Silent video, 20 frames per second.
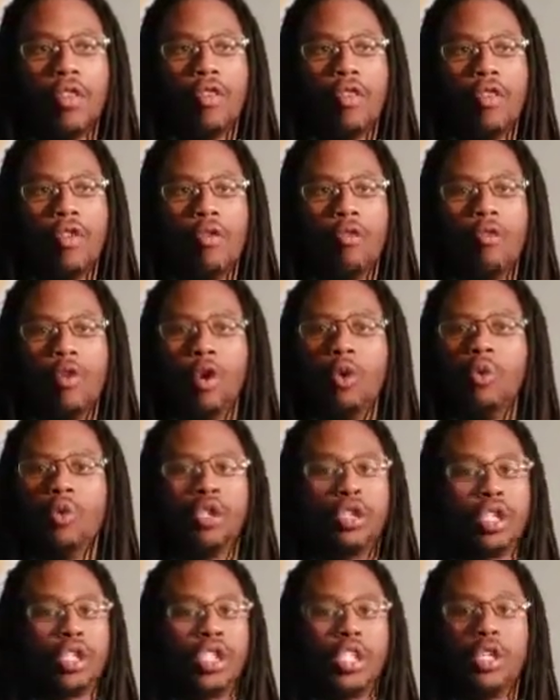the roads
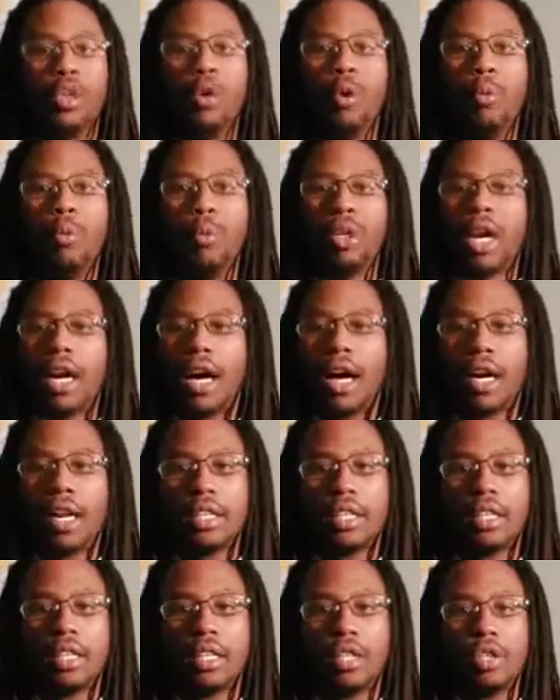are still
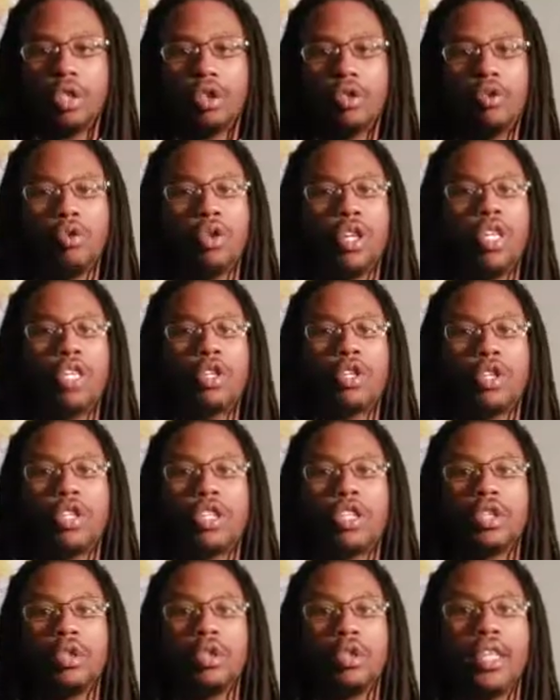blocked, trees are
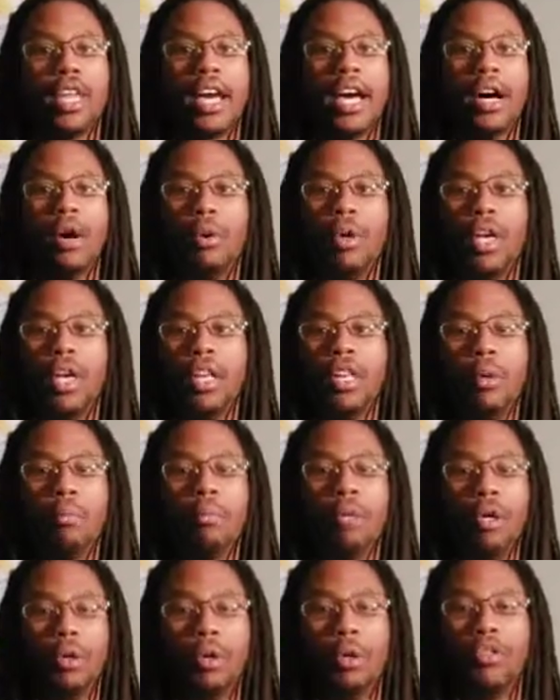still down in the
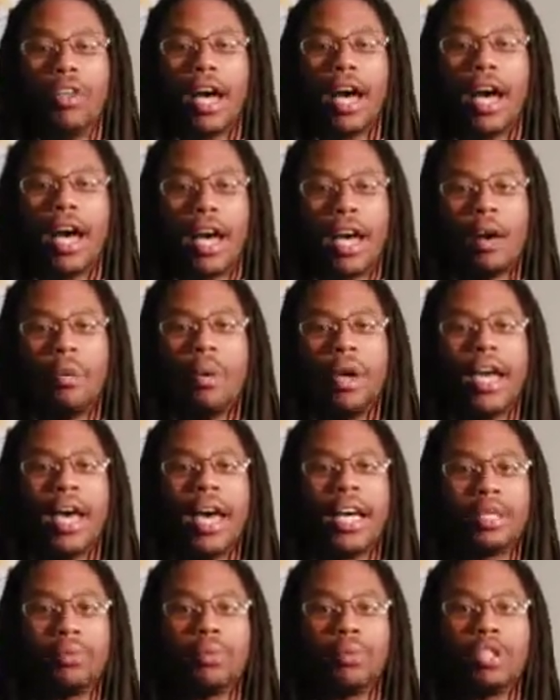middle of the highway
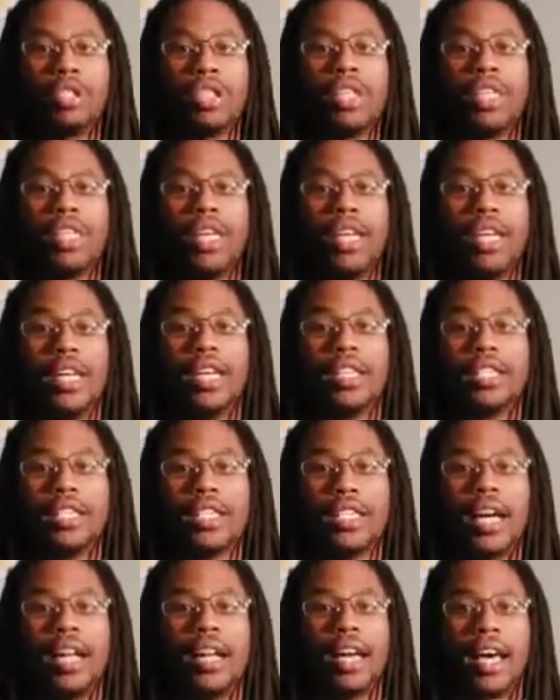as we're just getting to
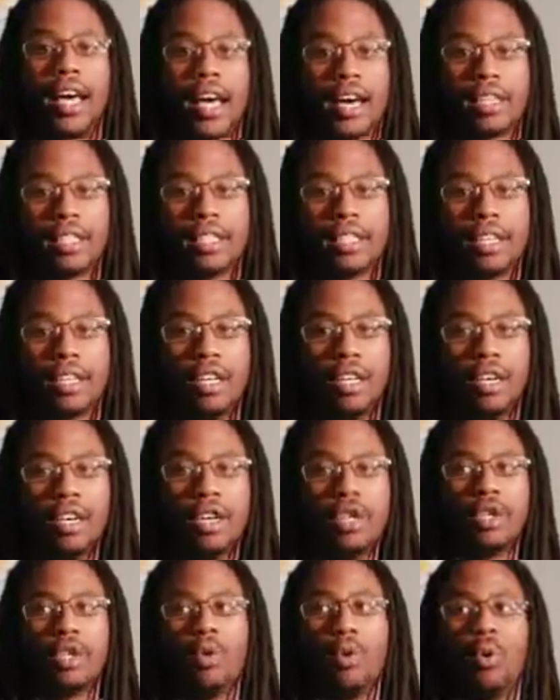Tallahassee.
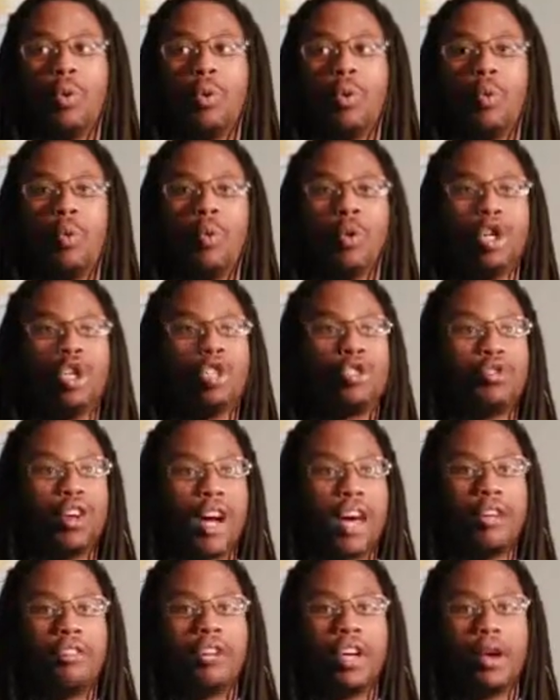So we're
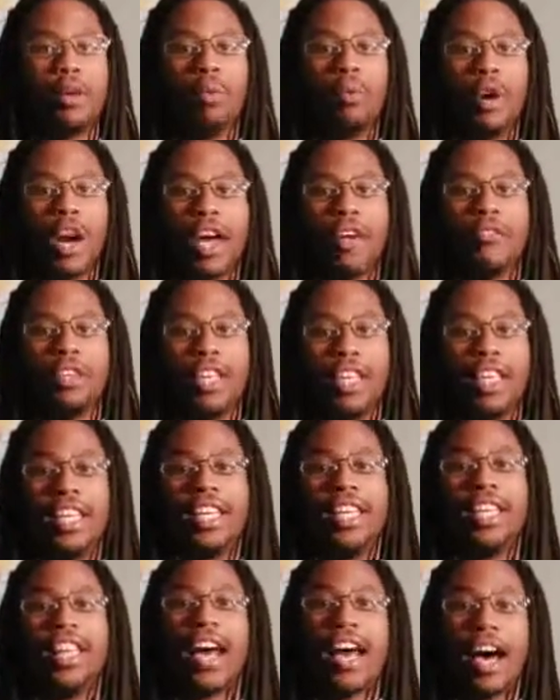driving and we're having
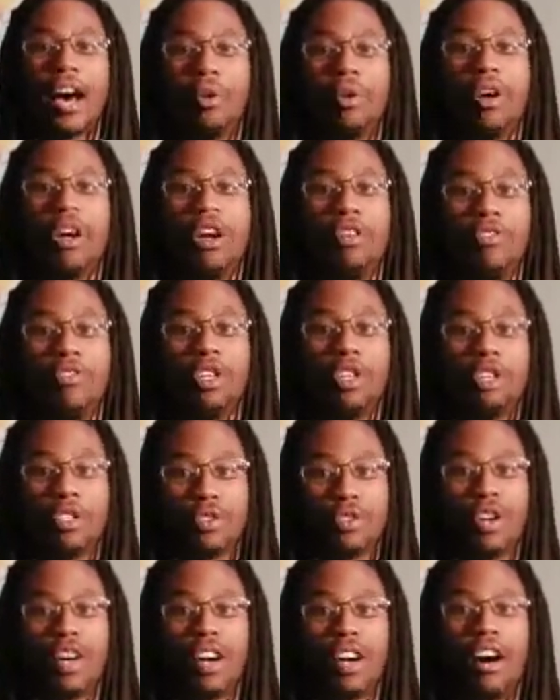to get out of the
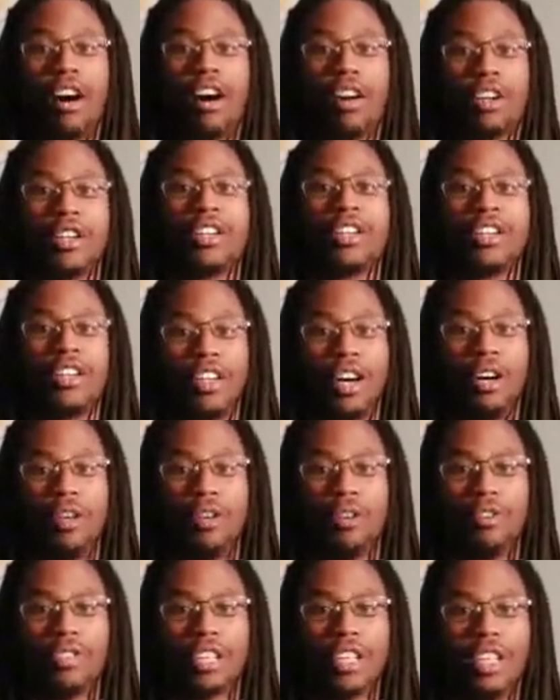truck
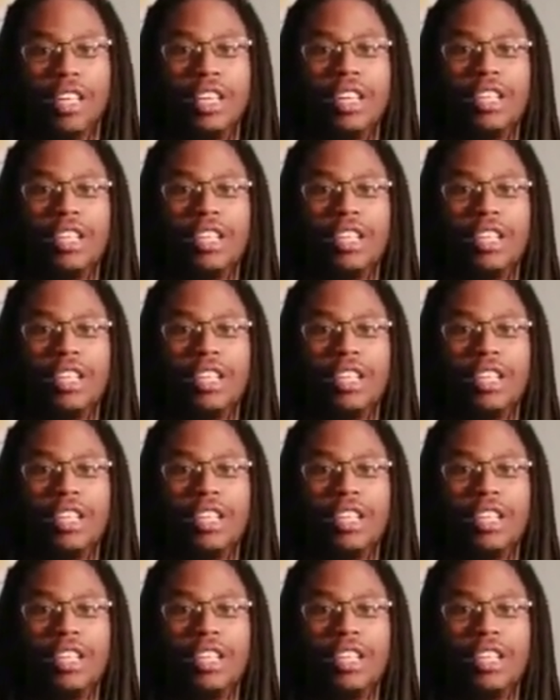ourselves